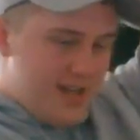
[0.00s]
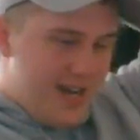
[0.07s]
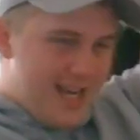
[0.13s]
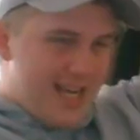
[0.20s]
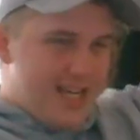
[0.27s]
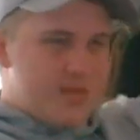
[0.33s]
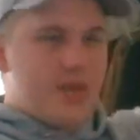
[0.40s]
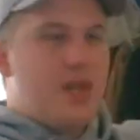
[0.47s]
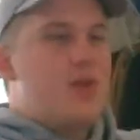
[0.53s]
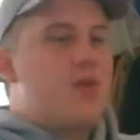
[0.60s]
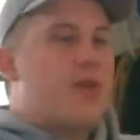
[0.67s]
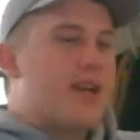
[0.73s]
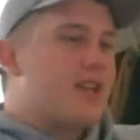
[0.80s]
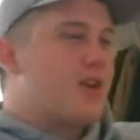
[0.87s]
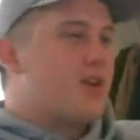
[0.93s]
I guess we can
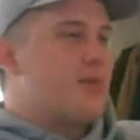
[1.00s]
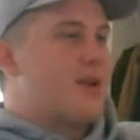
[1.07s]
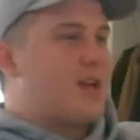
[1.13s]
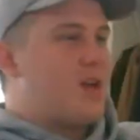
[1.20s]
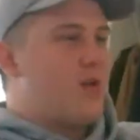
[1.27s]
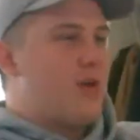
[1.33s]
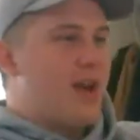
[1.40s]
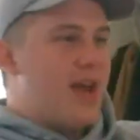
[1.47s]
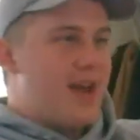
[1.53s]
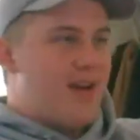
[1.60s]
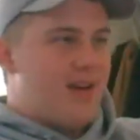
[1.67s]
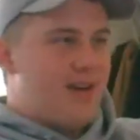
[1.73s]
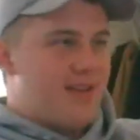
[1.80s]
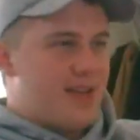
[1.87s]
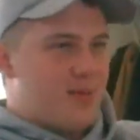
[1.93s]
do like a little bit of Q&A
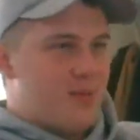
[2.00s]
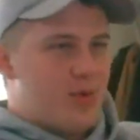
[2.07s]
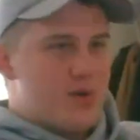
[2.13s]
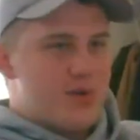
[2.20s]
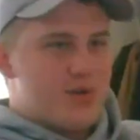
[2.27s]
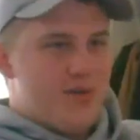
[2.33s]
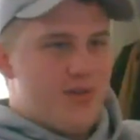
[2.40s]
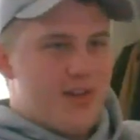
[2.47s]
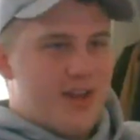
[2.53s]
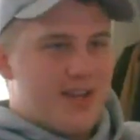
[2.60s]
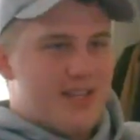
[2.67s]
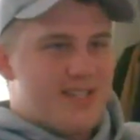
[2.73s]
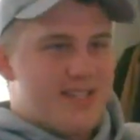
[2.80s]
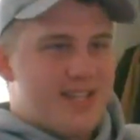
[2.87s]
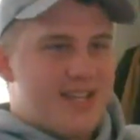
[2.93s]
on like producer things.